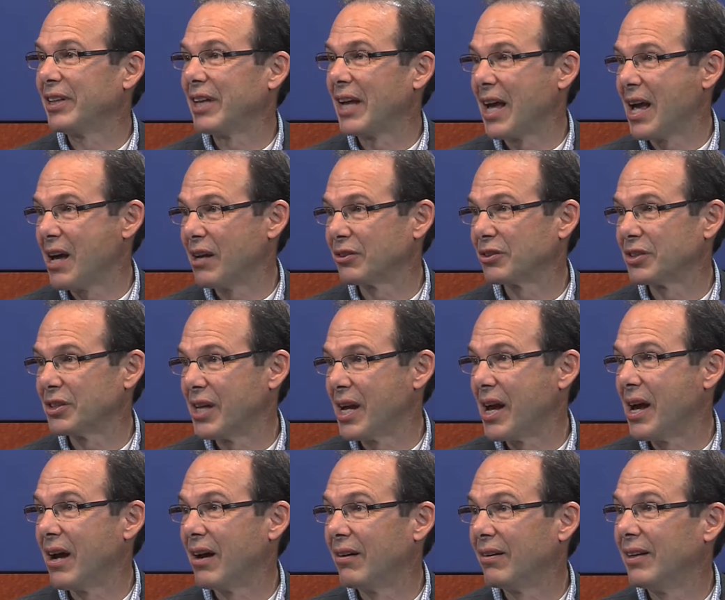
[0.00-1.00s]
the house
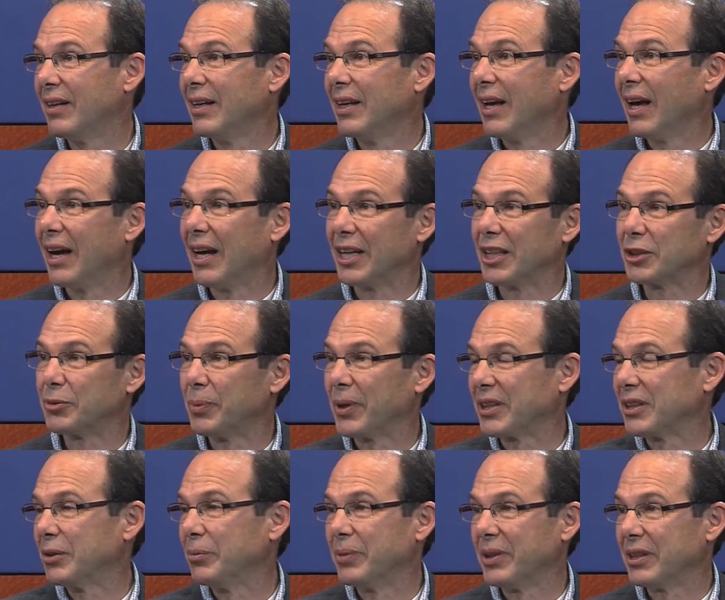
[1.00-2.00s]
now. I
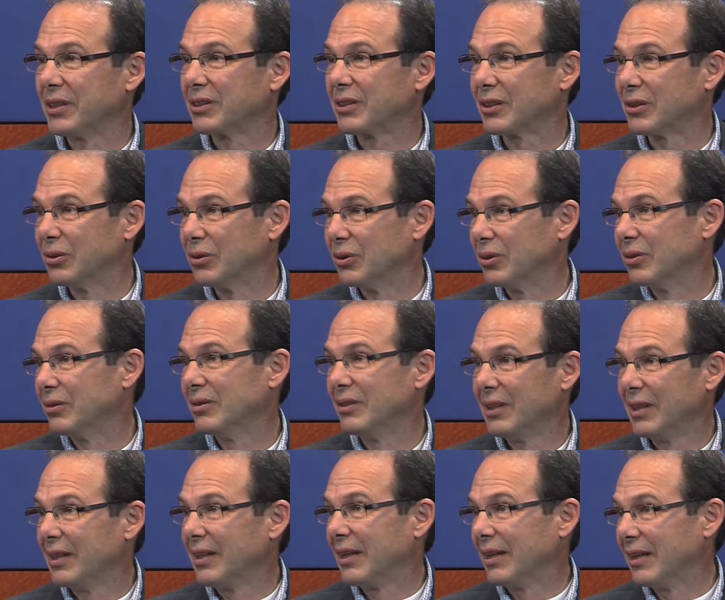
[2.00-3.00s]
expect to be at school,
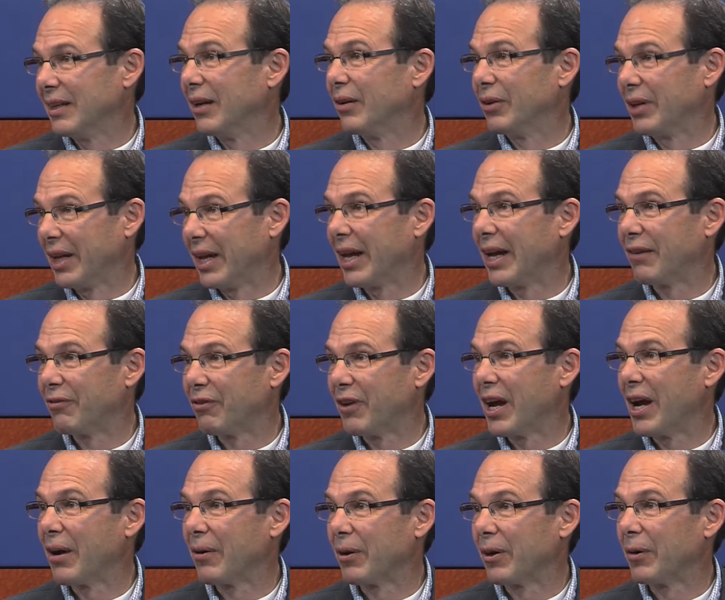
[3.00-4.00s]
in a half
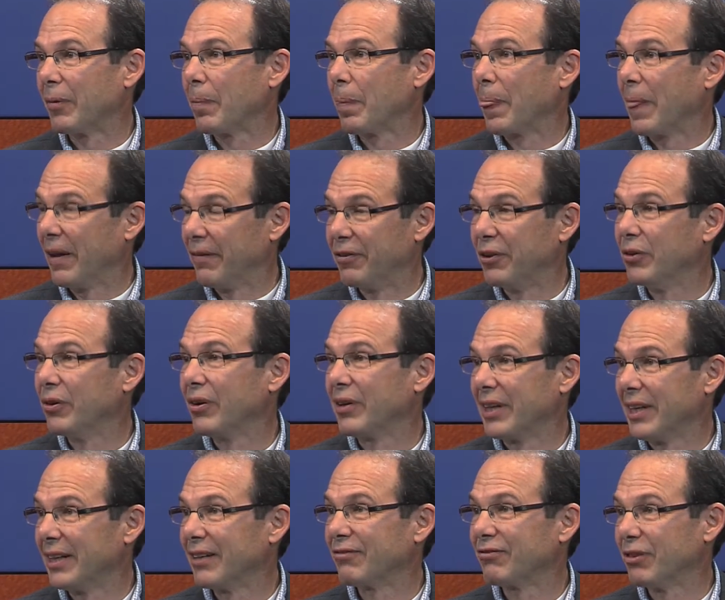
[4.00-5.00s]
hour. If you don't
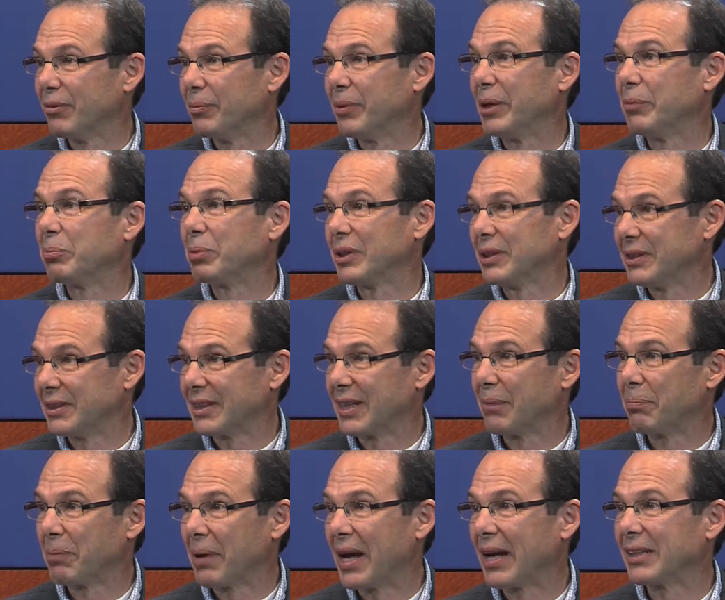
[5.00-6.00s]
hear from me, please
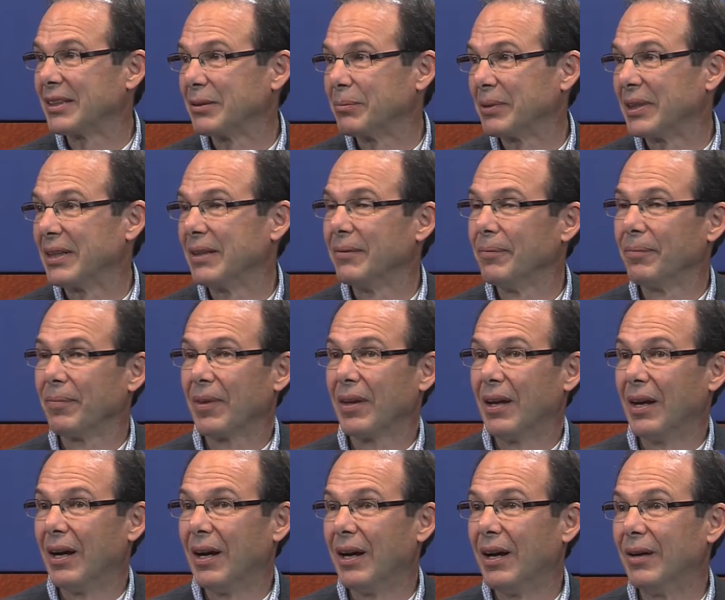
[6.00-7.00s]
get back to me.
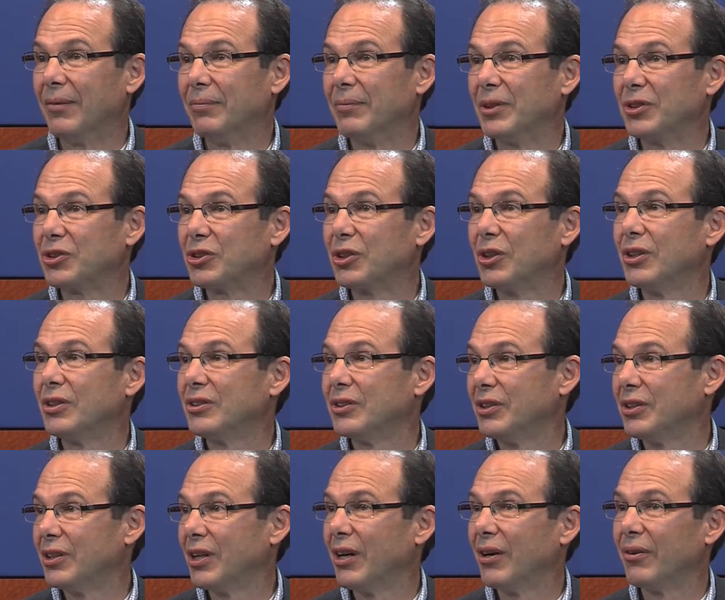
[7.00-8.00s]
It's good to
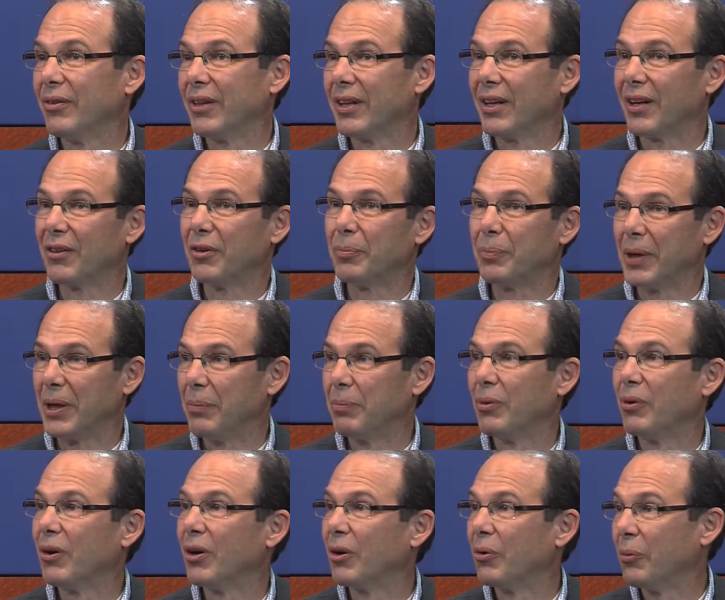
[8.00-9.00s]
know that other
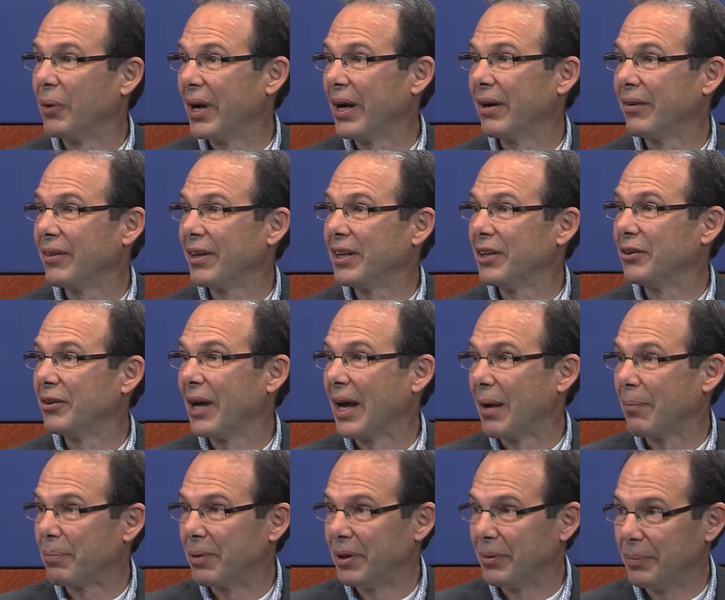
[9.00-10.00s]
people are aware that you
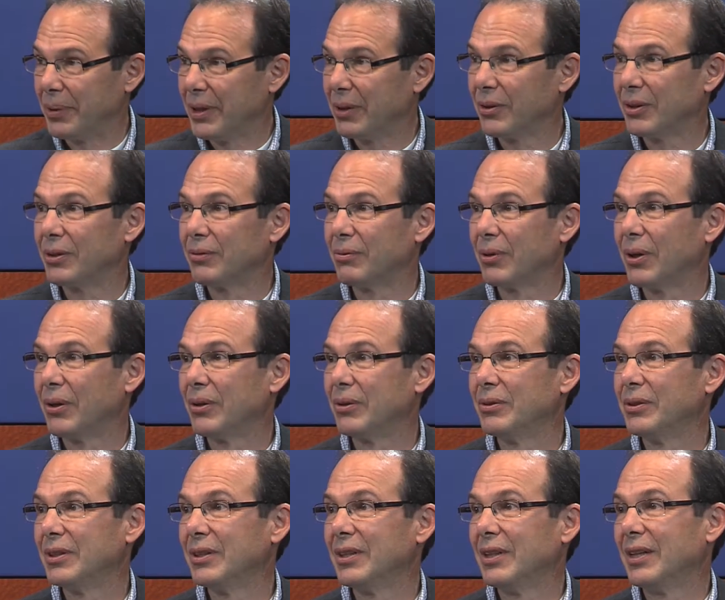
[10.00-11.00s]
happen to be on the road,